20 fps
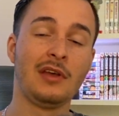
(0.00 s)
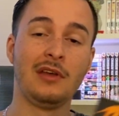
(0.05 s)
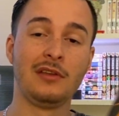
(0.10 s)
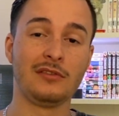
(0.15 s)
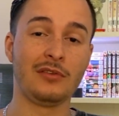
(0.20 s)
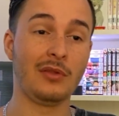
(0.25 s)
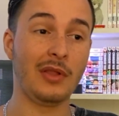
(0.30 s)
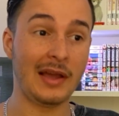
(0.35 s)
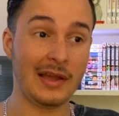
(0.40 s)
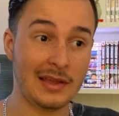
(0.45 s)

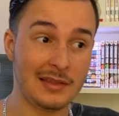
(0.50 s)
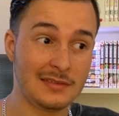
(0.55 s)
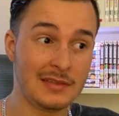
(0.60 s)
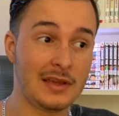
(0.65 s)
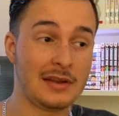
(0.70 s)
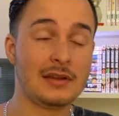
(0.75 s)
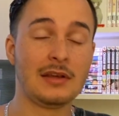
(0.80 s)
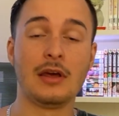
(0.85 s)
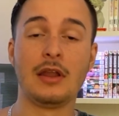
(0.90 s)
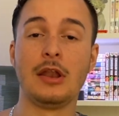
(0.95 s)
So like I
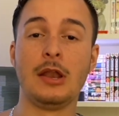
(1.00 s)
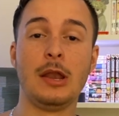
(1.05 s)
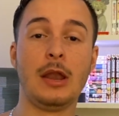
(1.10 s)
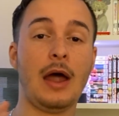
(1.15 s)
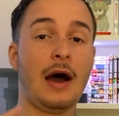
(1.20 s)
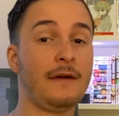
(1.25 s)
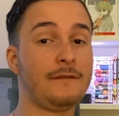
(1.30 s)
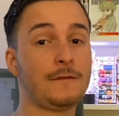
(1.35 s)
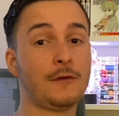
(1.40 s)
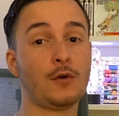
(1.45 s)
said,
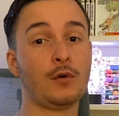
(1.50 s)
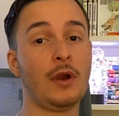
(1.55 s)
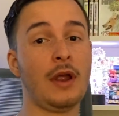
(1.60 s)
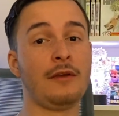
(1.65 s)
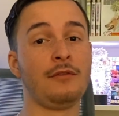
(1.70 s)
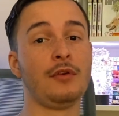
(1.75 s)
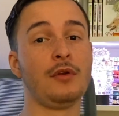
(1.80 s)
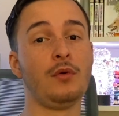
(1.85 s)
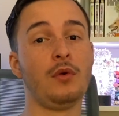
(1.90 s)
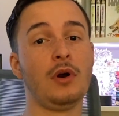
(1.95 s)
not for
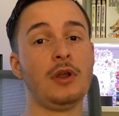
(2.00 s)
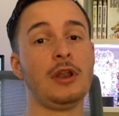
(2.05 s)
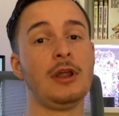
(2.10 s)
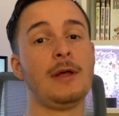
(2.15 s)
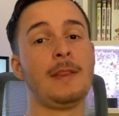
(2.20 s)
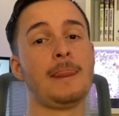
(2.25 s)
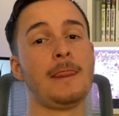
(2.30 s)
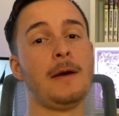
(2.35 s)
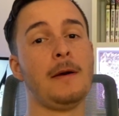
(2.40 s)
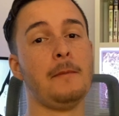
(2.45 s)
everyone,
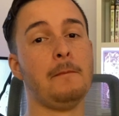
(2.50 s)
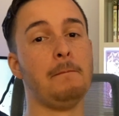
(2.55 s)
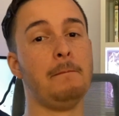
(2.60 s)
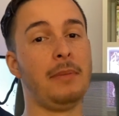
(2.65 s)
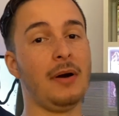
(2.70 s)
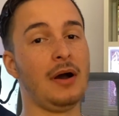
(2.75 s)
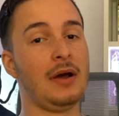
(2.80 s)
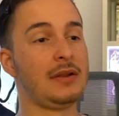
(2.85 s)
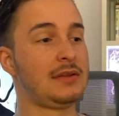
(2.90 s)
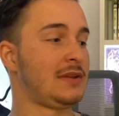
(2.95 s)

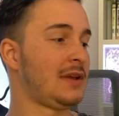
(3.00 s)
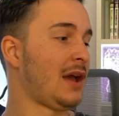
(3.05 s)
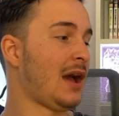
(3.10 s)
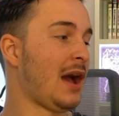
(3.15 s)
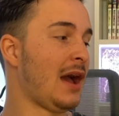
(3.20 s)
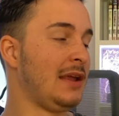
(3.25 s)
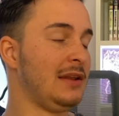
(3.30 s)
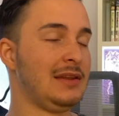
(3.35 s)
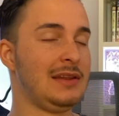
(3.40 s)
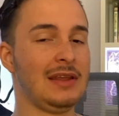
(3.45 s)
but
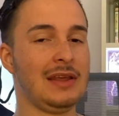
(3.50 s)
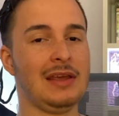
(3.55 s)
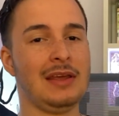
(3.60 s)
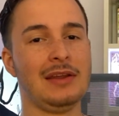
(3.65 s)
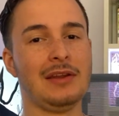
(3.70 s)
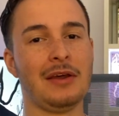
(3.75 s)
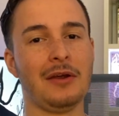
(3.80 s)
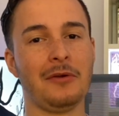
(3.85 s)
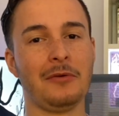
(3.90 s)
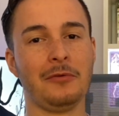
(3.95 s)
I
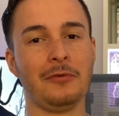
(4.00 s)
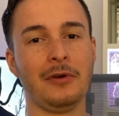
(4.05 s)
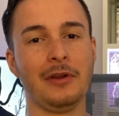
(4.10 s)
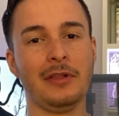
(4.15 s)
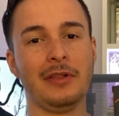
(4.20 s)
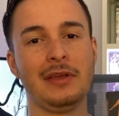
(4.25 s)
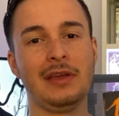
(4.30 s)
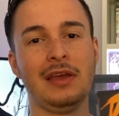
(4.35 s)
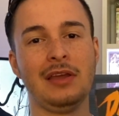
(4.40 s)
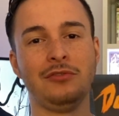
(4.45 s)
did
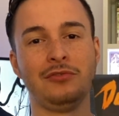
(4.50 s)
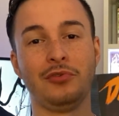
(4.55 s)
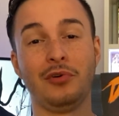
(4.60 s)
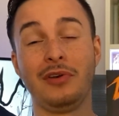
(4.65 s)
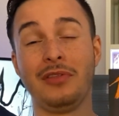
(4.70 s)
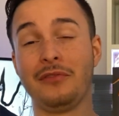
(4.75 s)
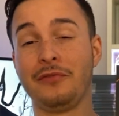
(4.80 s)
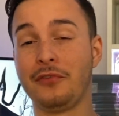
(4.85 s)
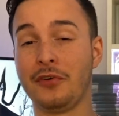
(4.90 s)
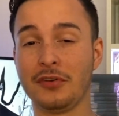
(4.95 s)
really enjoy
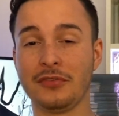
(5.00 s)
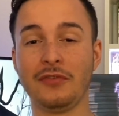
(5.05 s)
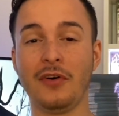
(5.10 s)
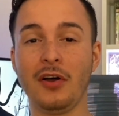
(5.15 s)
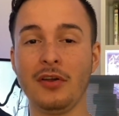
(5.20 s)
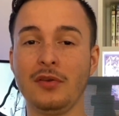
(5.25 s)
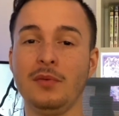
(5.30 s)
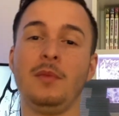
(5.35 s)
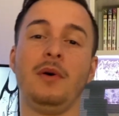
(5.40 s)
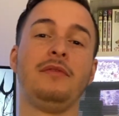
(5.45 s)
the first
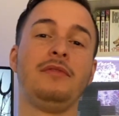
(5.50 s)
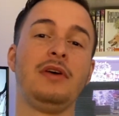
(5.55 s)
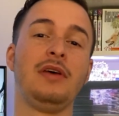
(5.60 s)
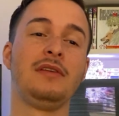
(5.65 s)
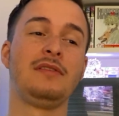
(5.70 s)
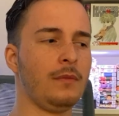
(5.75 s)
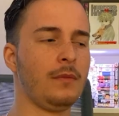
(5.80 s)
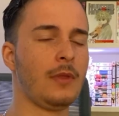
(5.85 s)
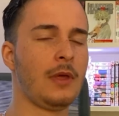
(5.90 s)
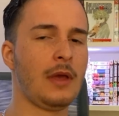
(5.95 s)
volume of
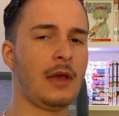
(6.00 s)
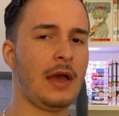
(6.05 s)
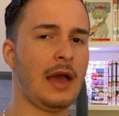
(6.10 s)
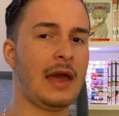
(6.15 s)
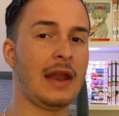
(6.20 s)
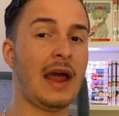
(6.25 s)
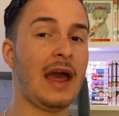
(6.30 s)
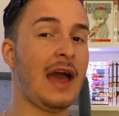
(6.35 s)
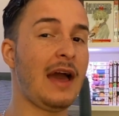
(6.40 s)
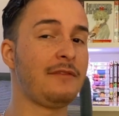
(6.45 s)
this,
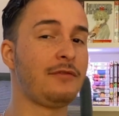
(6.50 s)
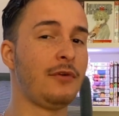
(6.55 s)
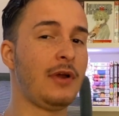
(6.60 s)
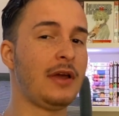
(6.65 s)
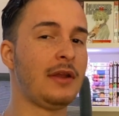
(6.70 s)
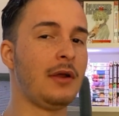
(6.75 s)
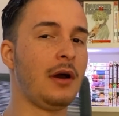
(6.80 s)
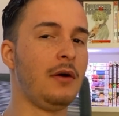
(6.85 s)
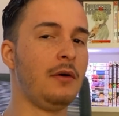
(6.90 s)
and I have read